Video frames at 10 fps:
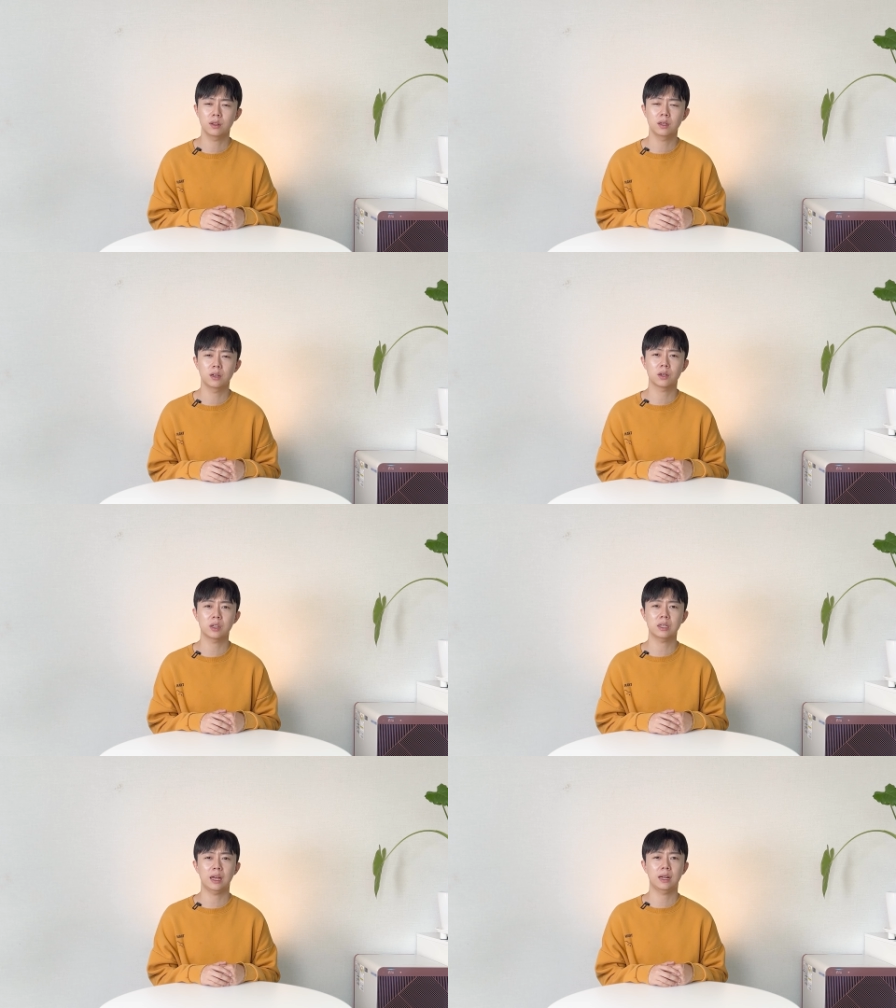
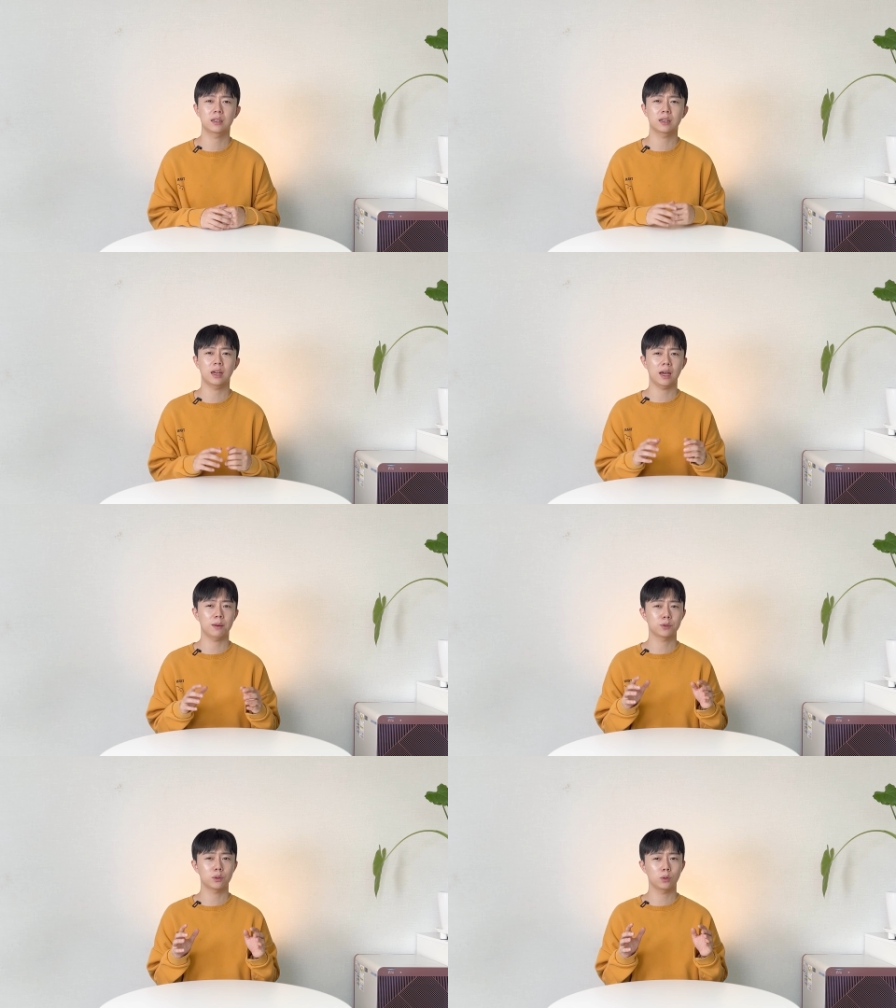leaders held
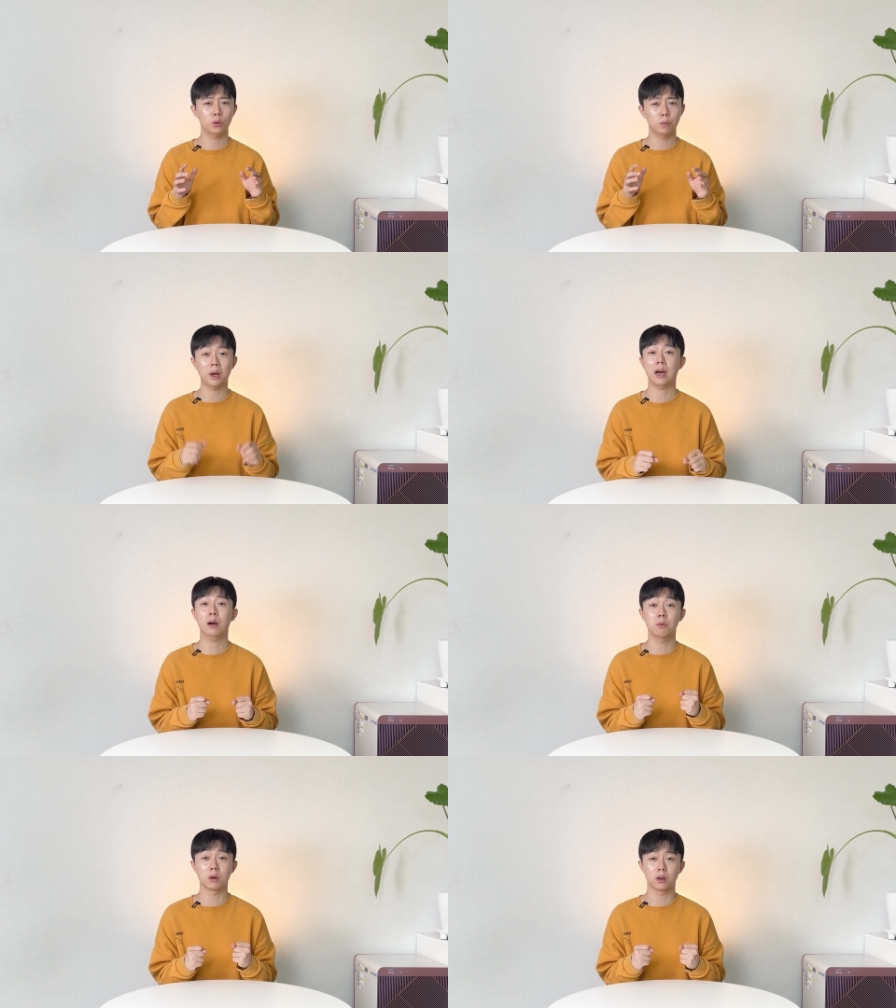absolute
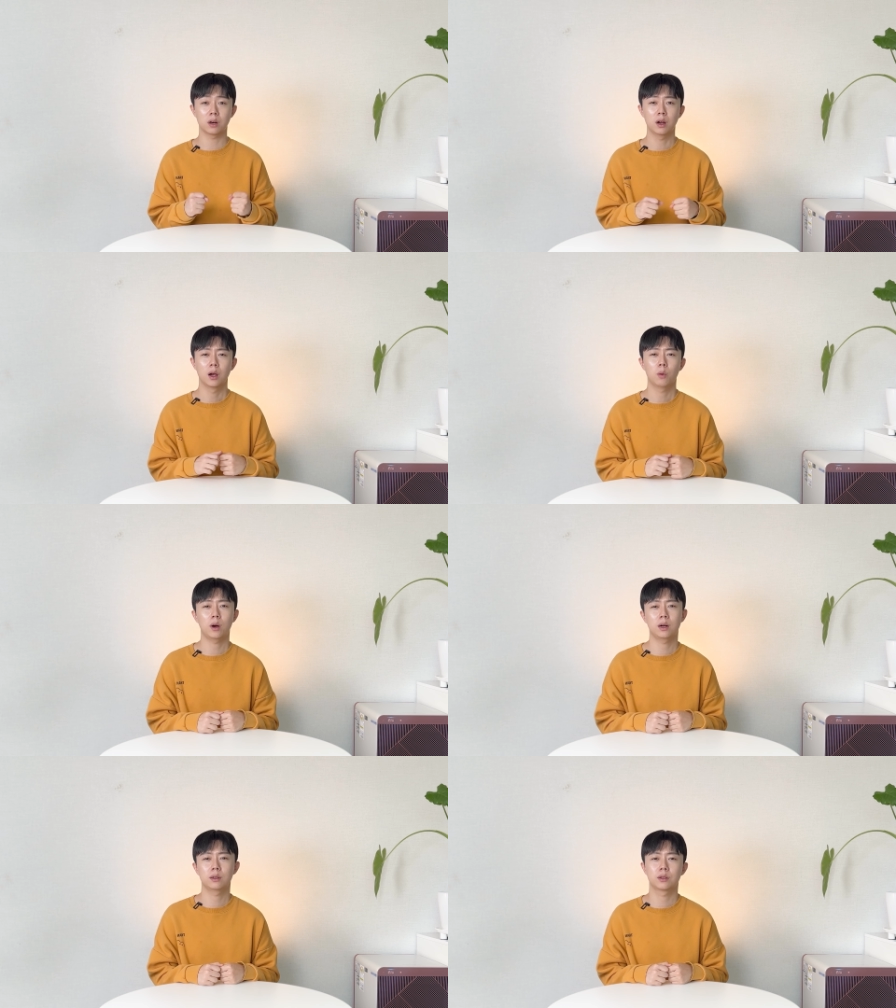power
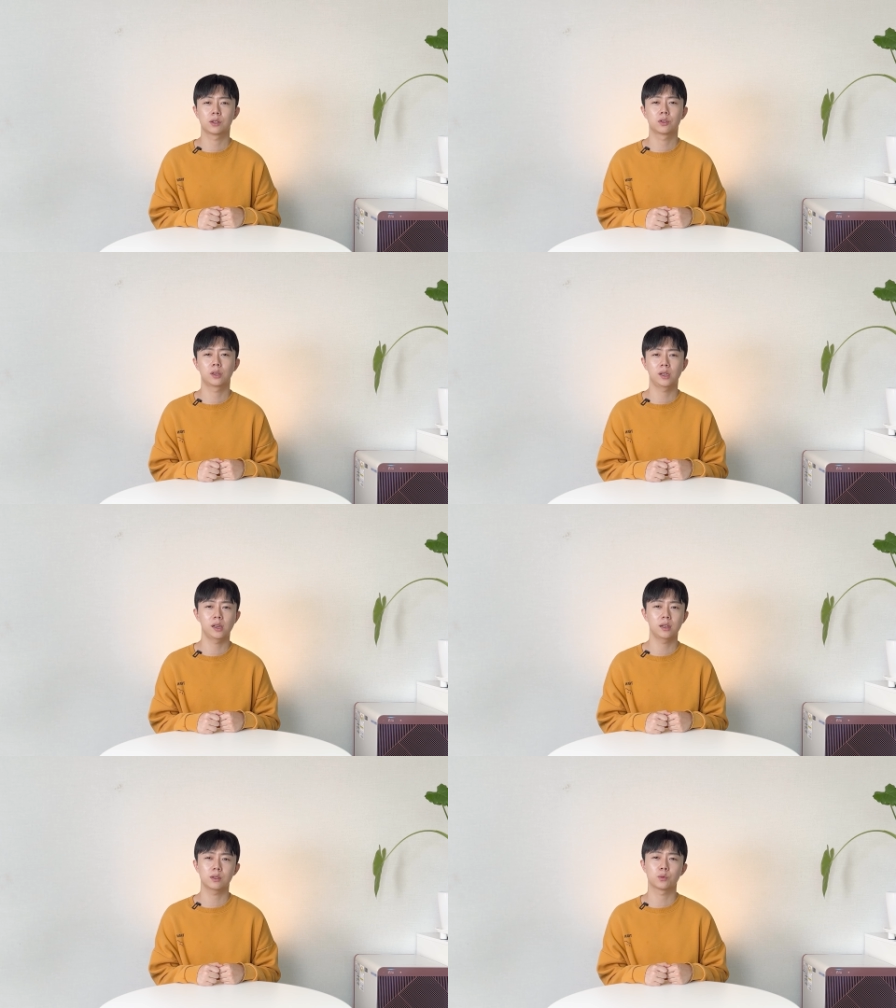while the
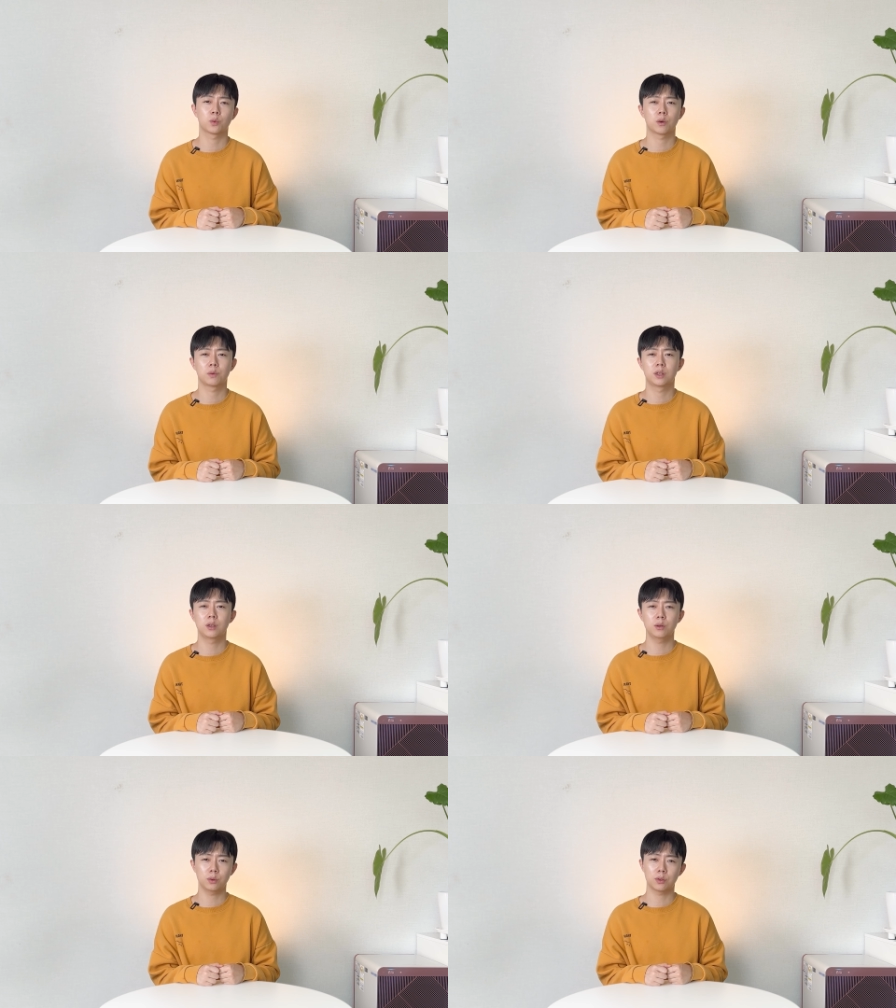kings were
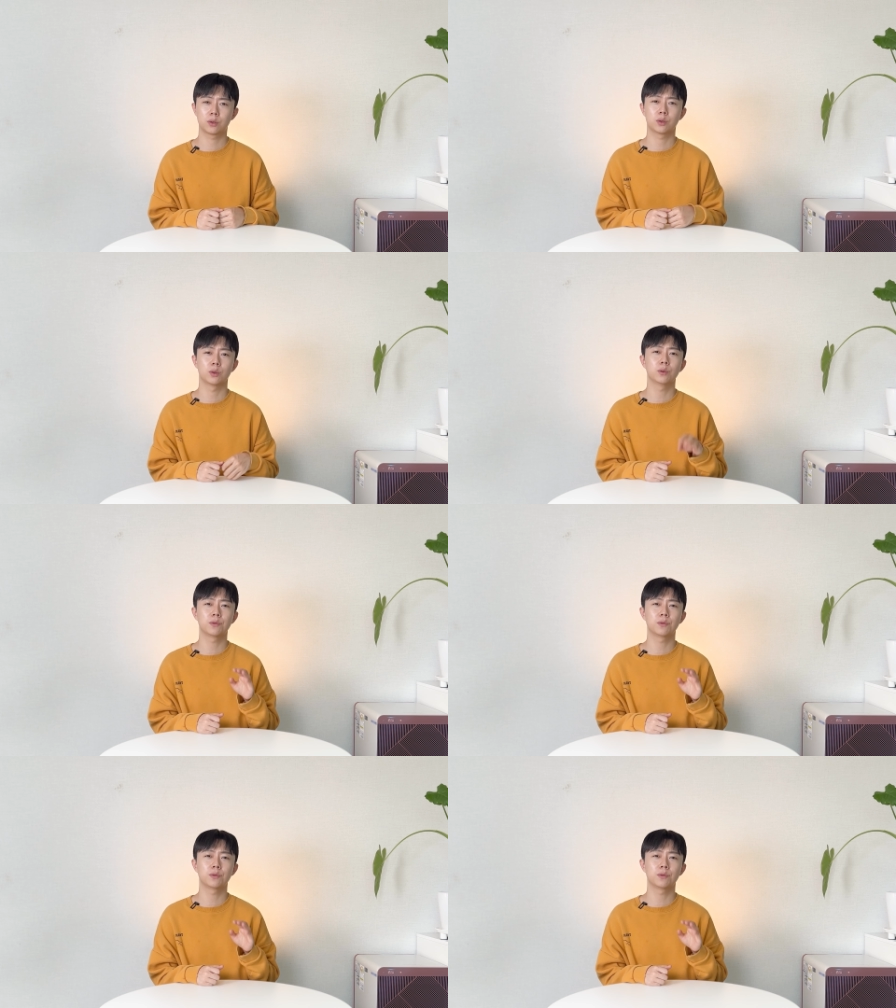reduced to